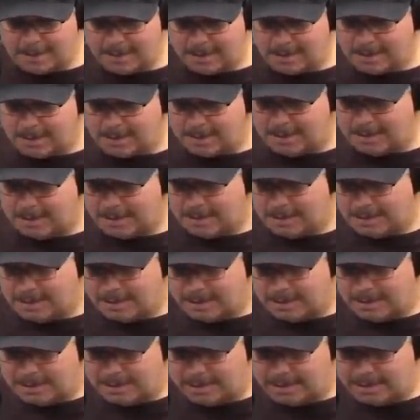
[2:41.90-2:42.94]

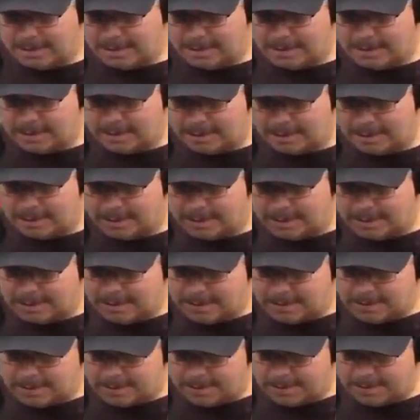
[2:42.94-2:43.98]

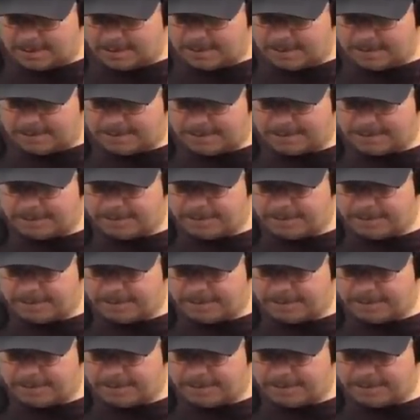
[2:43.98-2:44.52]
(silent)